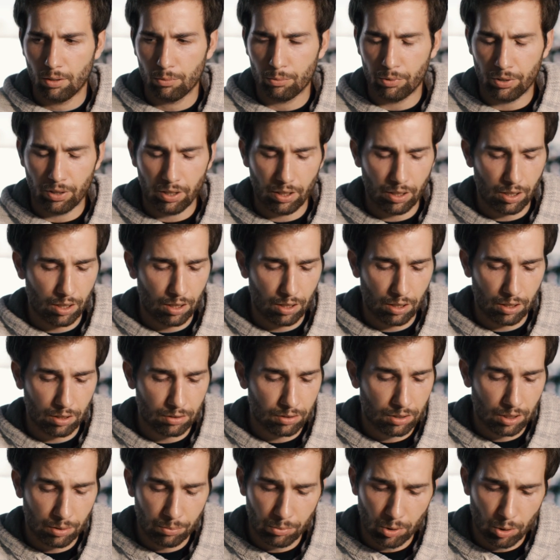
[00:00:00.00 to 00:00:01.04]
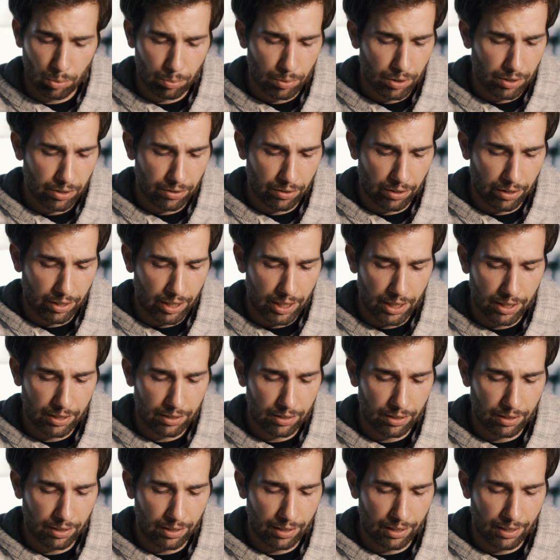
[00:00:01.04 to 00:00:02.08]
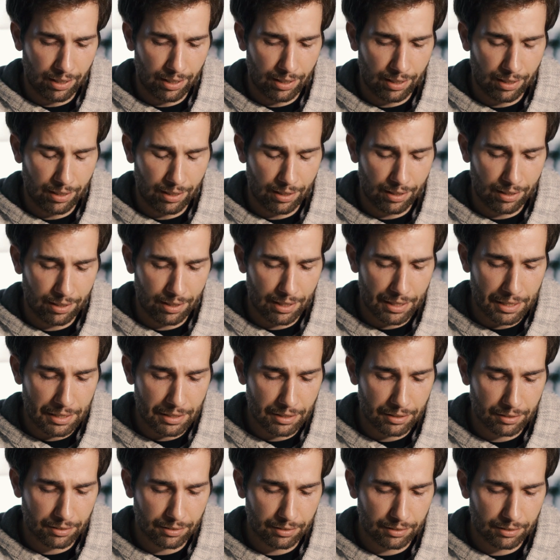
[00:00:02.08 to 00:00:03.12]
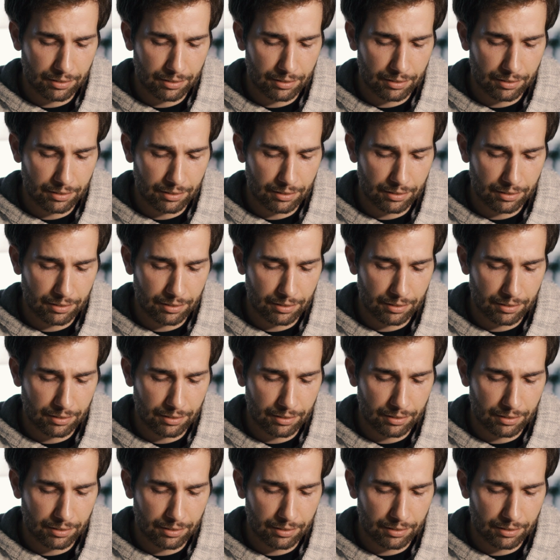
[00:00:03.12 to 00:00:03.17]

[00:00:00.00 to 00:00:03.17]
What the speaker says: with a team no bigger than 8, and